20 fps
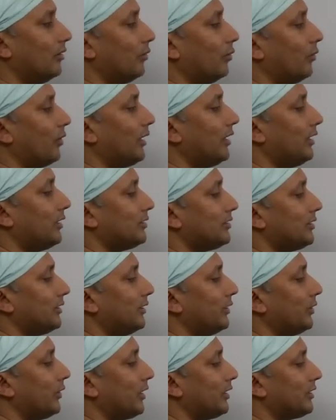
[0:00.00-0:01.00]
One is the
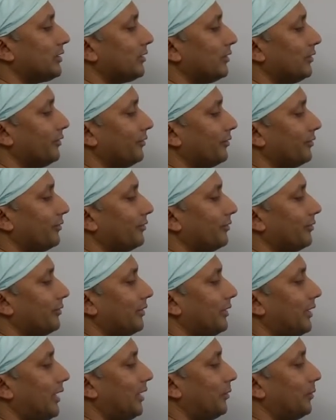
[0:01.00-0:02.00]
duration of
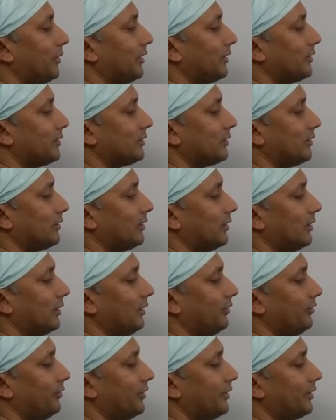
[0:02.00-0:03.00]
diabetes.
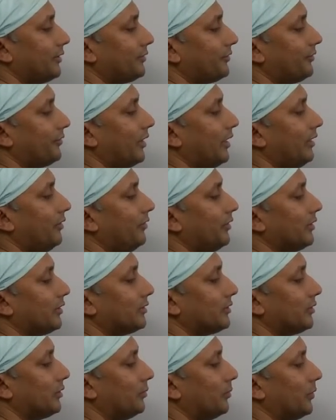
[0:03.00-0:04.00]
If it is 5
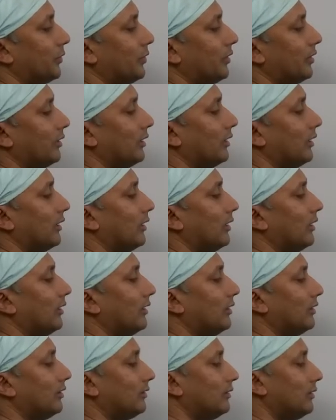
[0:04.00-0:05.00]
years or more,
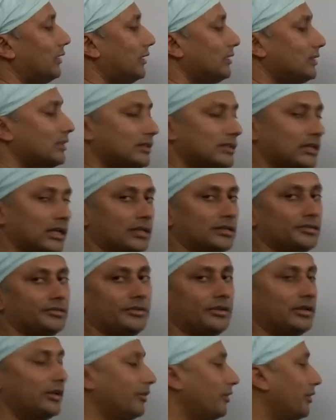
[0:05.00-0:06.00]
there is a chance
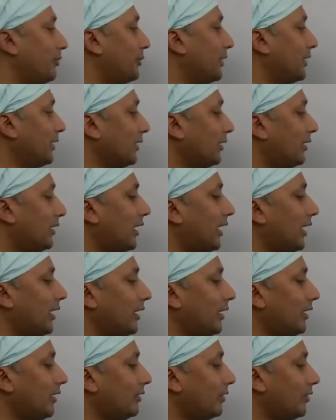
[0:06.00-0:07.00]
for developing dry
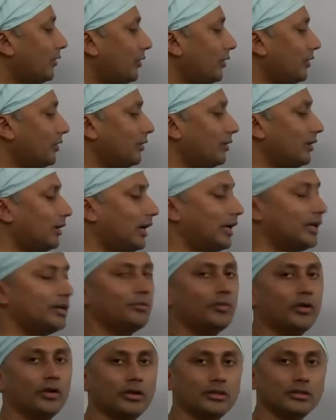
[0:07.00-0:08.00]
eye or eye
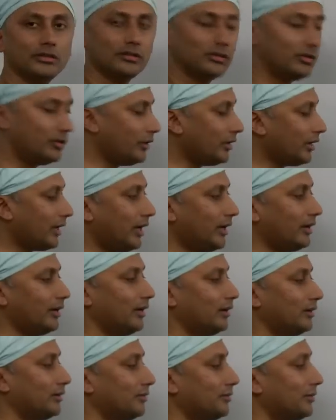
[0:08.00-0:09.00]
boils or
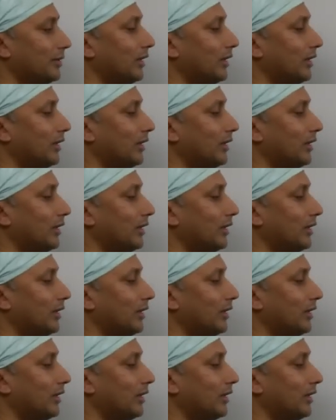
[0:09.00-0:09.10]
cataract.